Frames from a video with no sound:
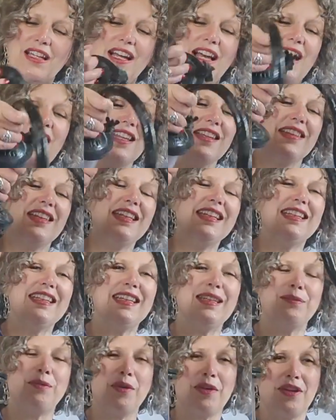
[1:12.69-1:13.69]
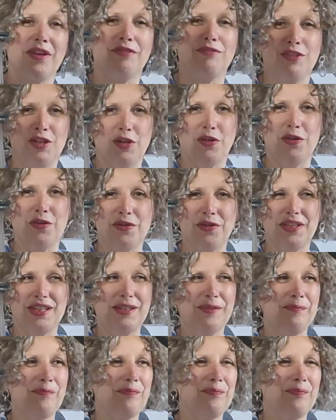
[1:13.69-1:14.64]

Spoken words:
And this is what I've got.